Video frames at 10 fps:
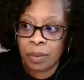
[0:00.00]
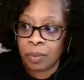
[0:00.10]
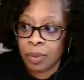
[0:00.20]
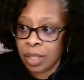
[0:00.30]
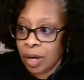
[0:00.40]

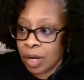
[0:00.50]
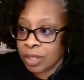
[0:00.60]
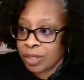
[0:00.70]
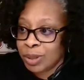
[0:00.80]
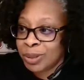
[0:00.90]
we
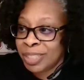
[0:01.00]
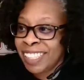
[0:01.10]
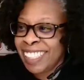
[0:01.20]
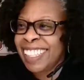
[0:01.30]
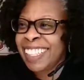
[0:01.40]
are
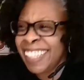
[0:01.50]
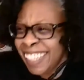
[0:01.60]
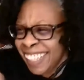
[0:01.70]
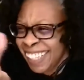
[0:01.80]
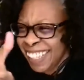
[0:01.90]
doing.
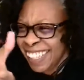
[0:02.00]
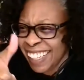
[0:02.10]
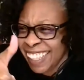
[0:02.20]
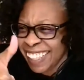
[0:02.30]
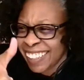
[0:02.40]

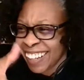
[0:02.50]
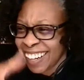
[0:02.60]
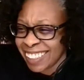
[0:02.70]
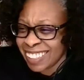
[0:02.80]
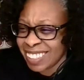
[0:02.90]
You're
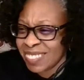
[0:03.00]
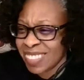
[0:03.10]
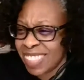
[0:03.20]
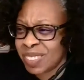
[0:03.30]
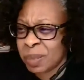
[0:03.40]
awesome.
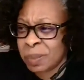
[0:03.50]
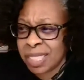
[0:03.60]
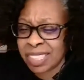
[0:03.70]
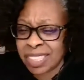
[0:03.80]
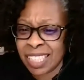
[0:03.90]
Thank you so
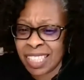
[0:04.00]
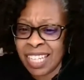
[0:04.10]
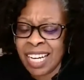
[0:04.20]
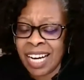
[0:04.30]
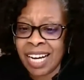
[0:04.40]
much.
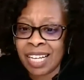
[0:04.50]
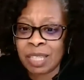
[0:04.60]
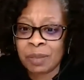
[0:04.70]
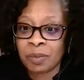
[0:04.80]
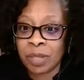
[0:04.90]

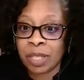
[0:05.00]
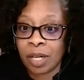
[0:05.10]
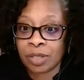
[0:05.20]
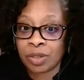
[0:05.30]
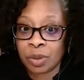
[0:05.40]
We
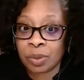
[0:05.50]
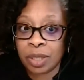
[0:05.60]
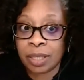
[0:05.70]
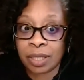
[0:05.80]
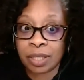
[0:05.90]
are
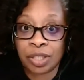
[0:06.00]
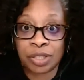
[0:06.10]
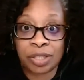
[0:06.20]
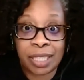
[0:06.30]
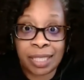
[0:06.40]
doing
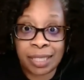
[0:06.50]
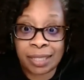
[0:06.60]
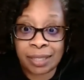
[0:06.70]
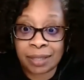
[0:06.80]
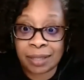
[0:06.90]
year end